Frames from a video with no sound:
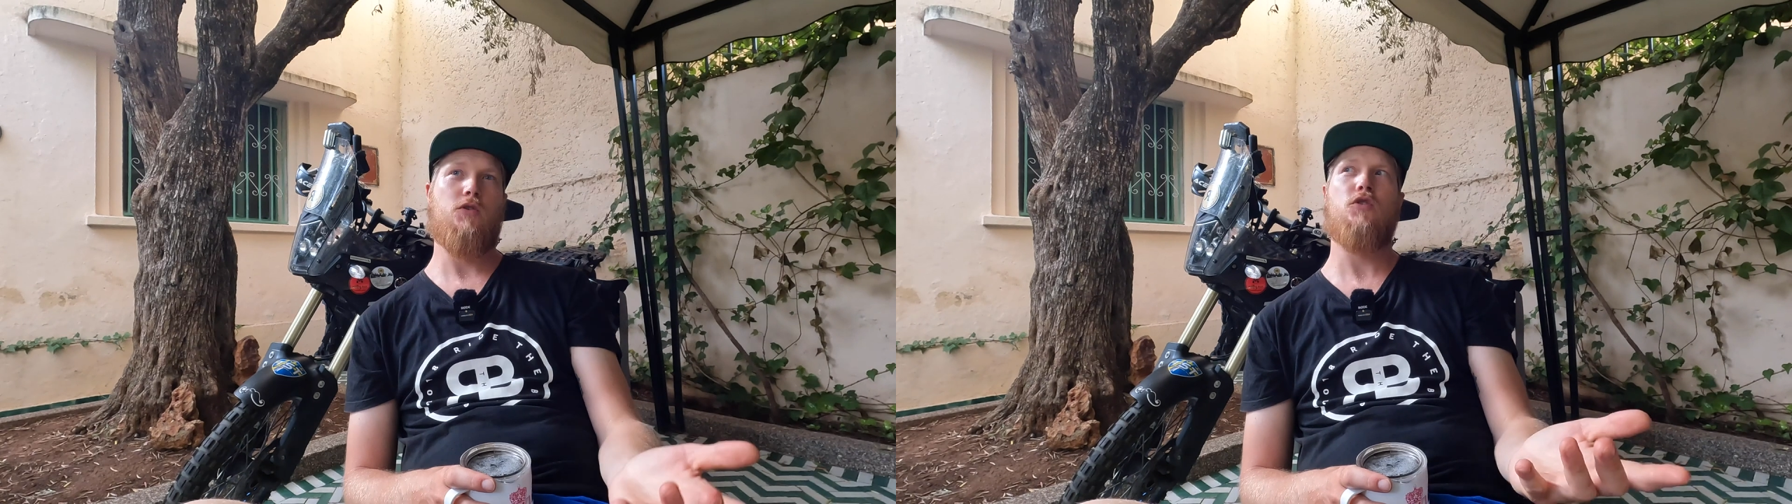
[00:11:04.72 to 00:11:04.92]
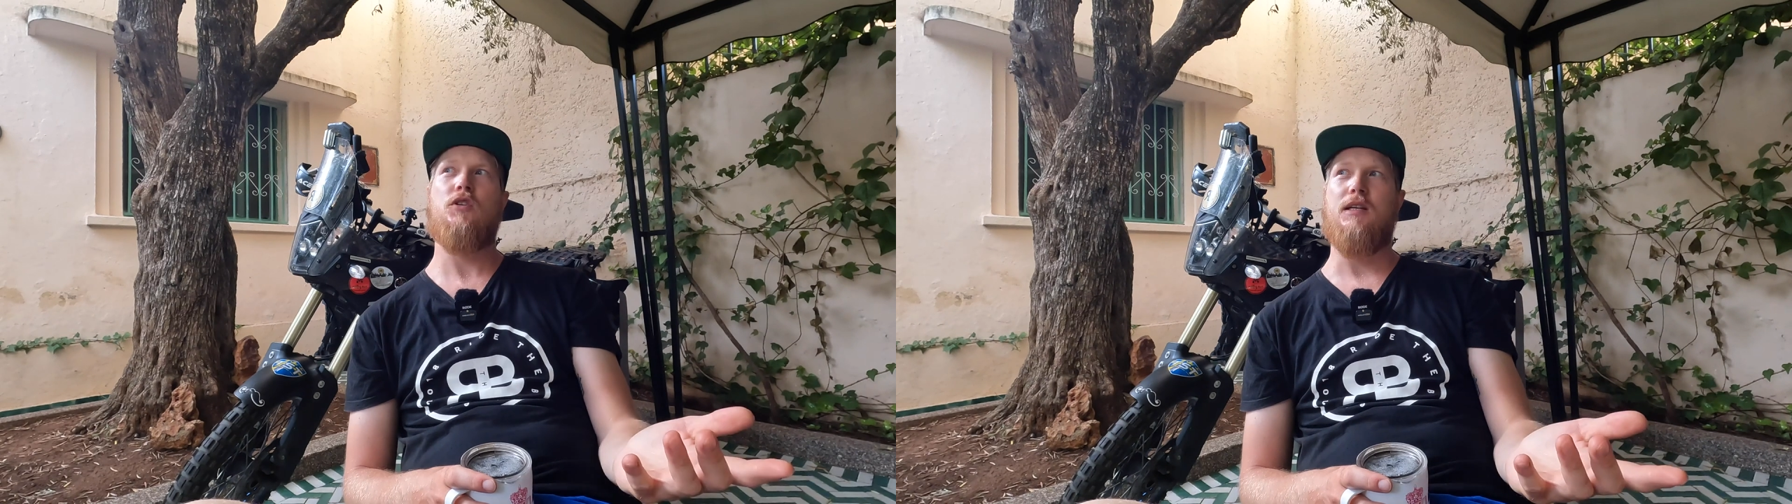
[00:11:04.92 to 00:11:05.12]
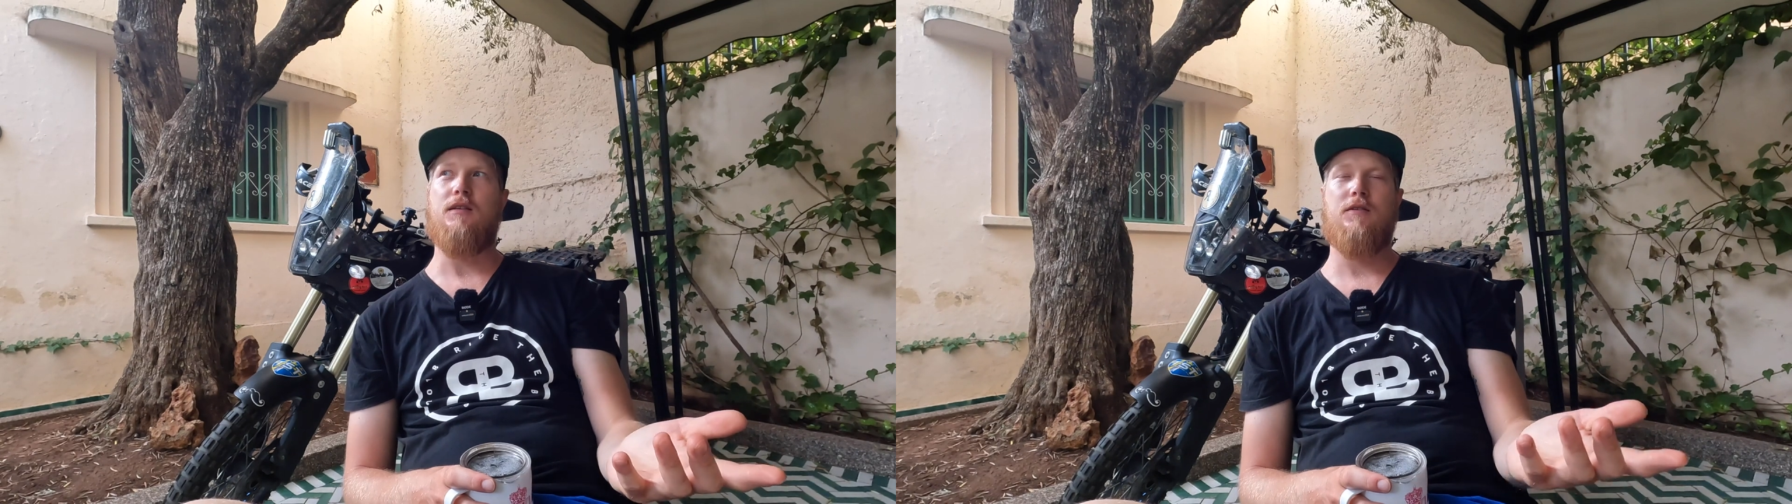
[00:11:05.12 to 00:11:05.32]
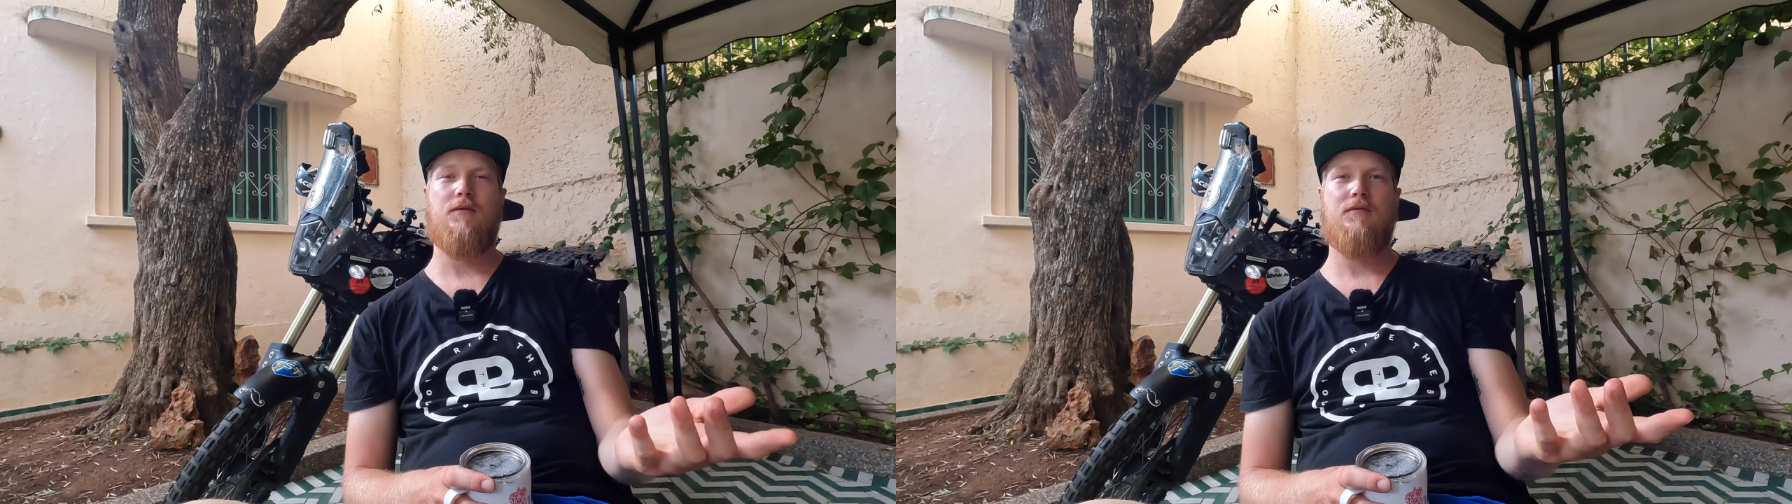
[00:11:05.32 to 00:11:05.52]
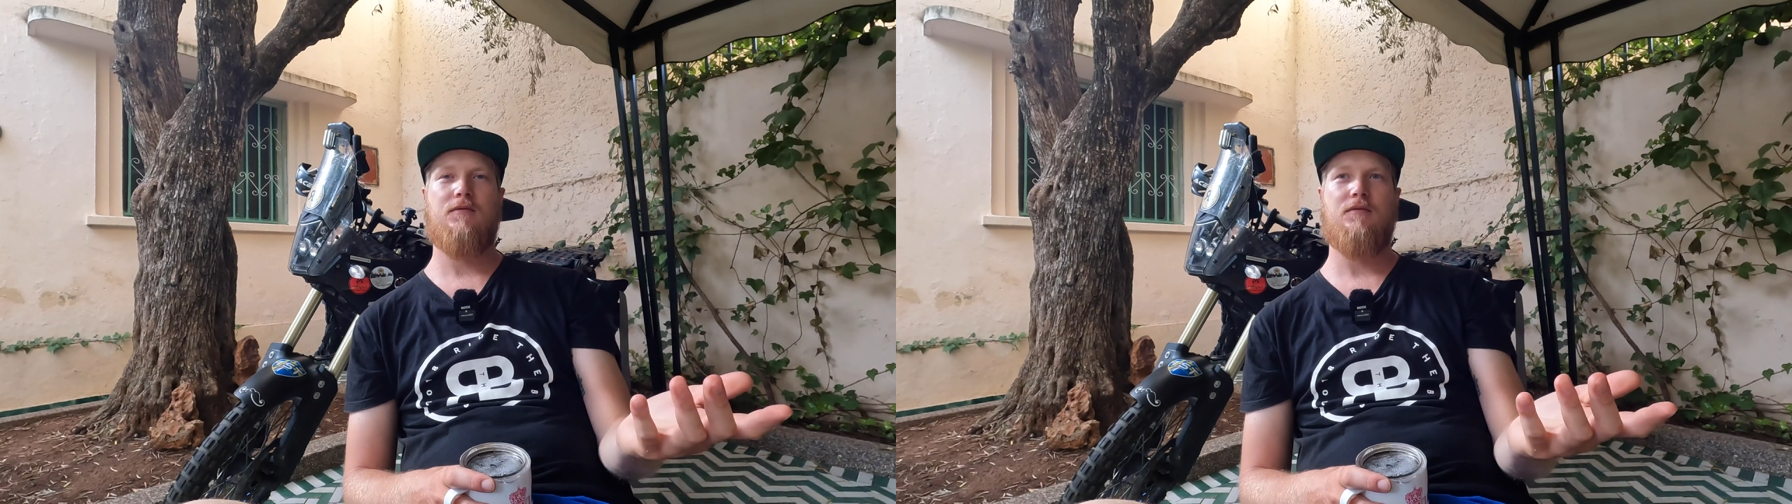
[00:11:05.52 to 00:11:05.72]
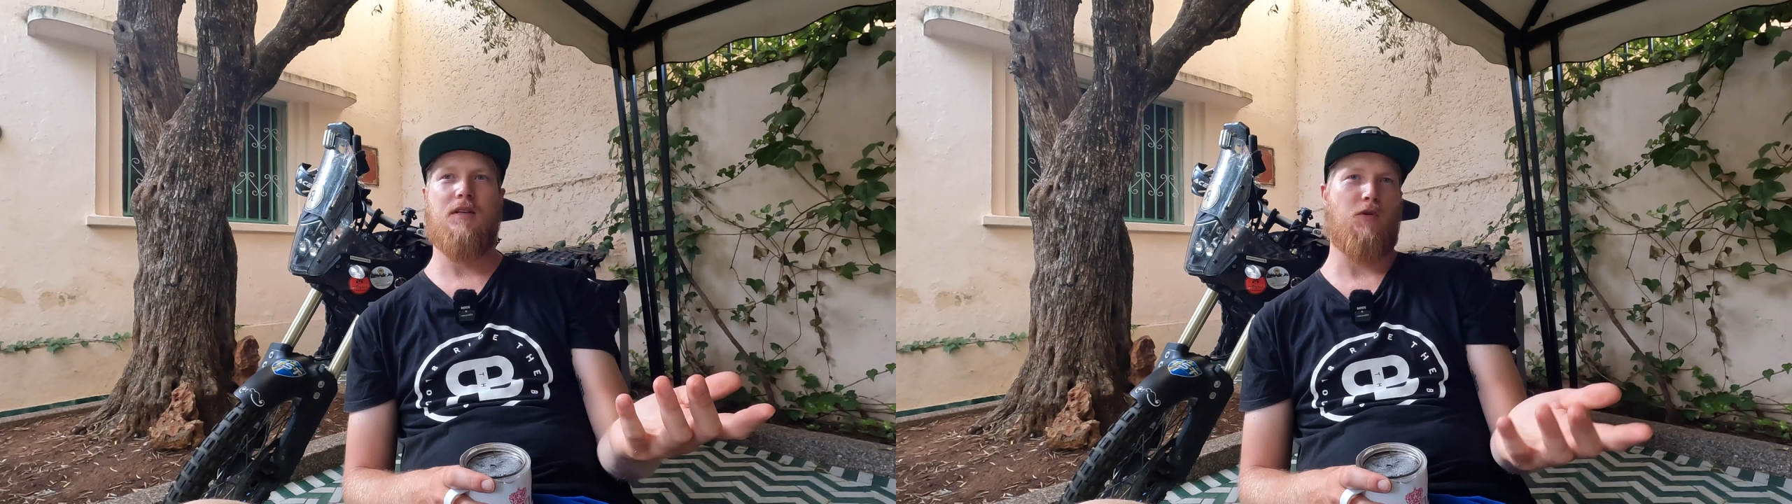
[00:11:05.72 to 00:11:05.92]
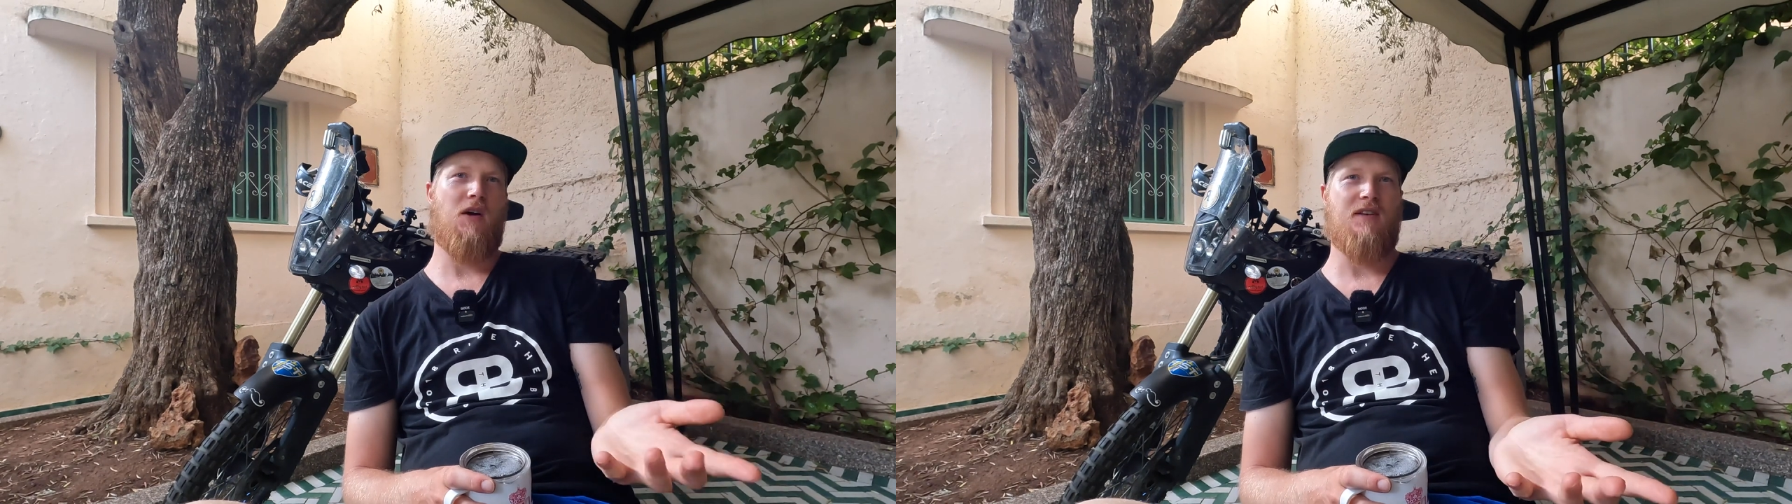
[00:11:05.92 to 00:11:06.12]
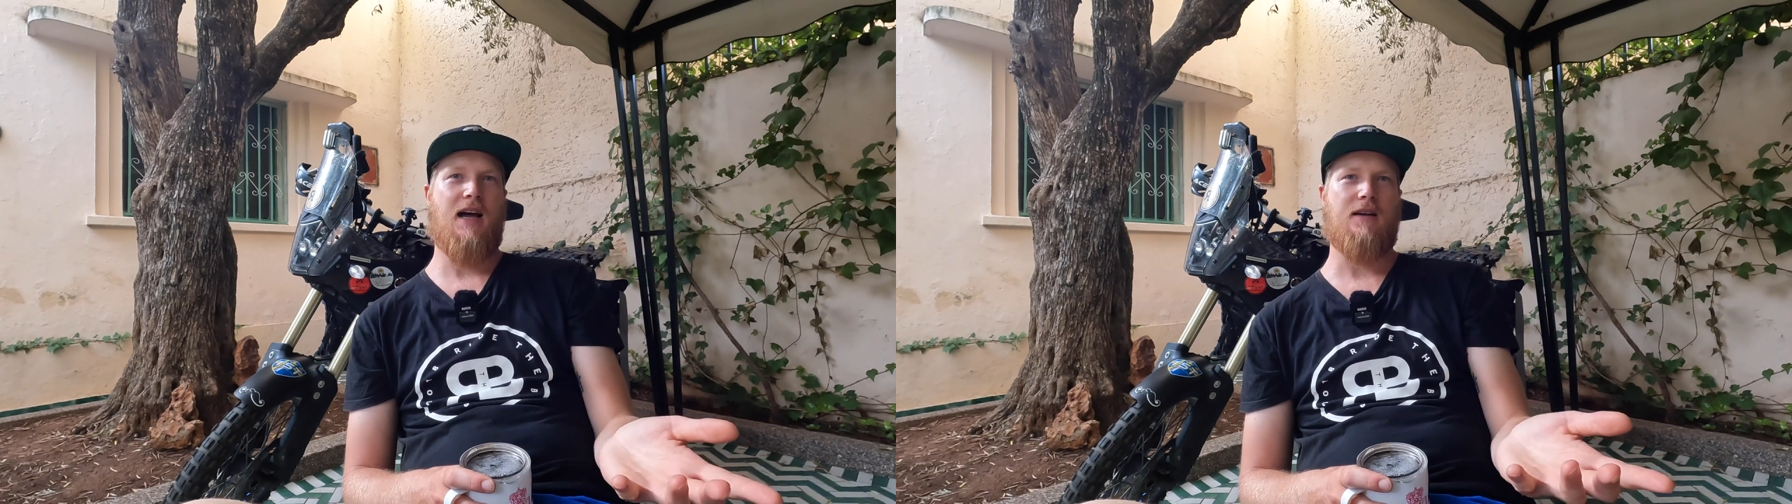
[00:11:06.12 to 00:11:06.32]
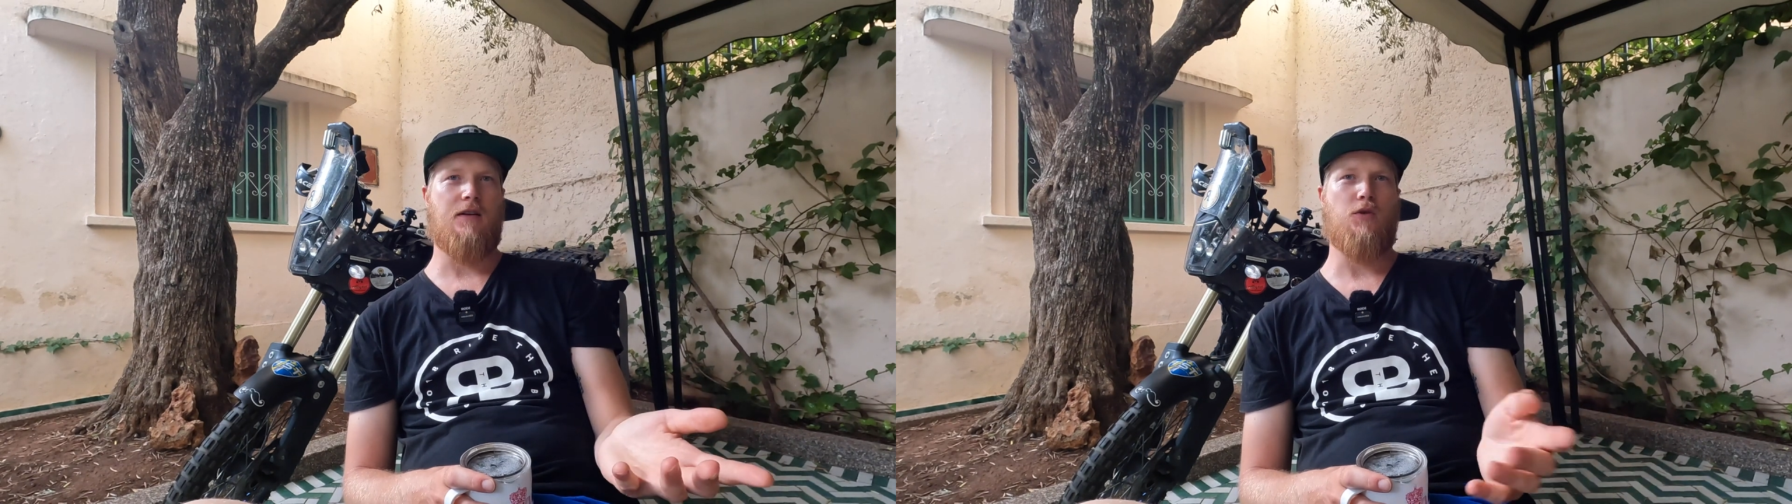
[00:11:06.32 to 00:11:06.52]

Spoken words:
usually, if you have data,